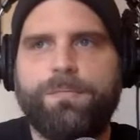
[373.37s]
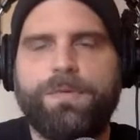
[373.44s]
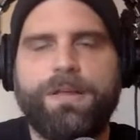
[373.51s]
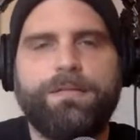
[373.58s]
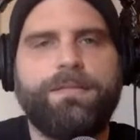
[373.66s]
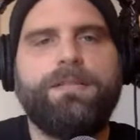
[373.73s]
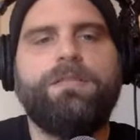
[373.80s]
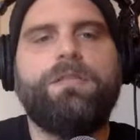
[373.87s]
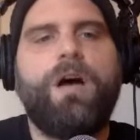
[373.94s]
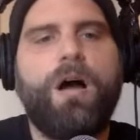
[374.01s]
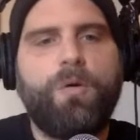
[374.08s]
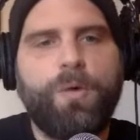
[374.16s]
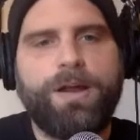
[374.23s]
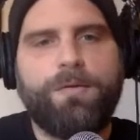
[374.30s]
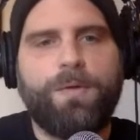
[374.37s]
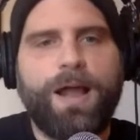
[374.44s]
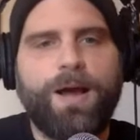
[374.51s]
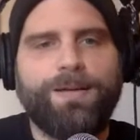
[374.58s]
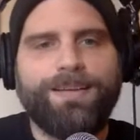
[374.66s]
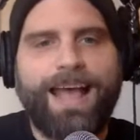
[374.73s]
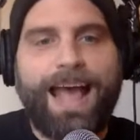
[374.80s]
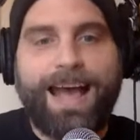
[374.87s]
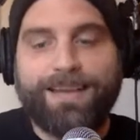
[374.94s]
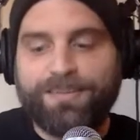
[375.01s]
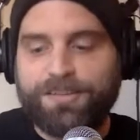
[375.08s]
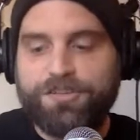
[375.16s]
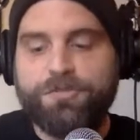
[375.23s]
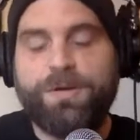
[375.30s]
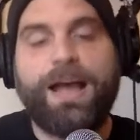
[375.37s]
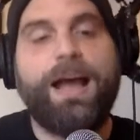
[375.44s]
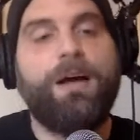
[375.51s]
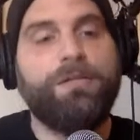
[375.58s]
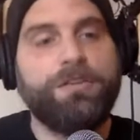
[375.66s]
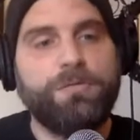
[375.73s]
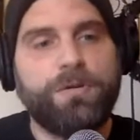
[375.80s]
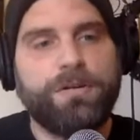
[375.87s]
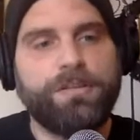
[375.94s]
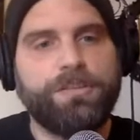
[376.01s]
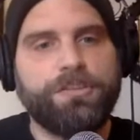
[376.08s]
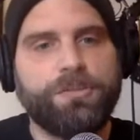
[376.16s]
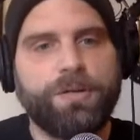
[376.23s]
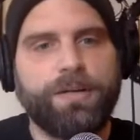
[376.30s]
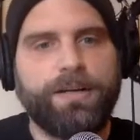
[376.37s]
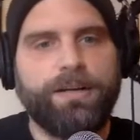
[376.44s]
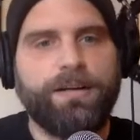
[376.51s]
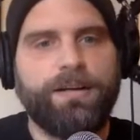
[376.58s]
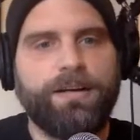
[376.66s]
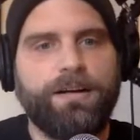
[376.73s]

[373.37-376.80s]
It's a long way around to ask you how you are enjoying